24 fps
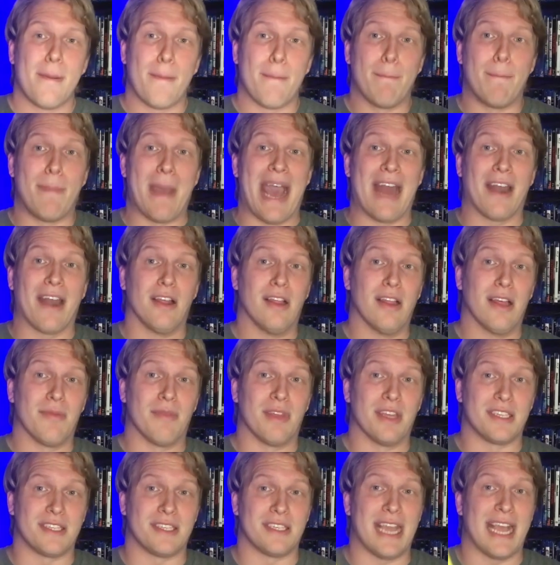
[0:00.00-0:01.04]
Battle of
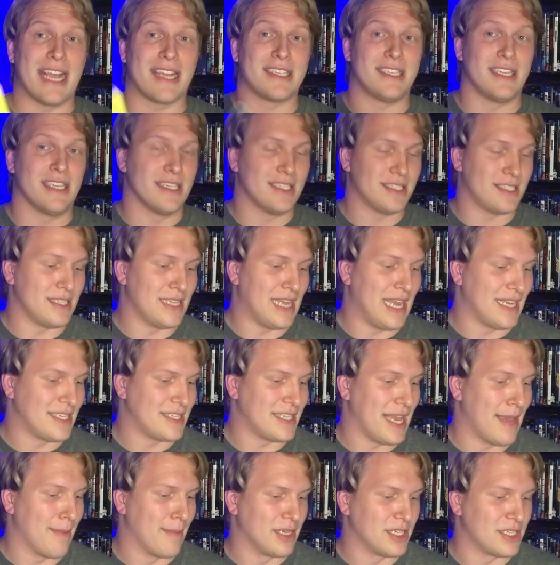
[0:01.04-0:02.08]
the Sexes, nice
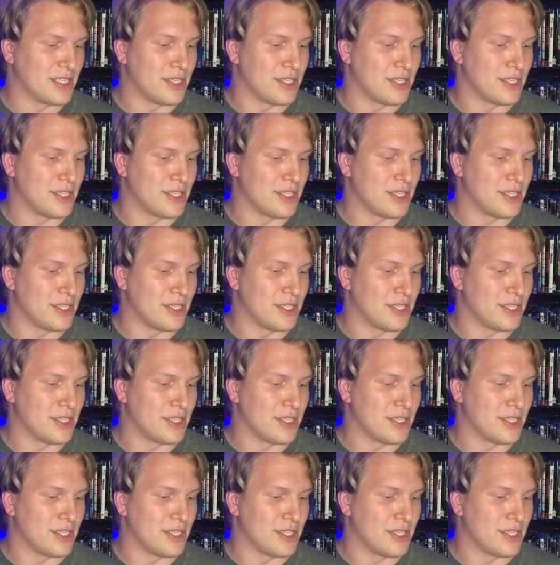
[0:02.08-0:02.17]
Emma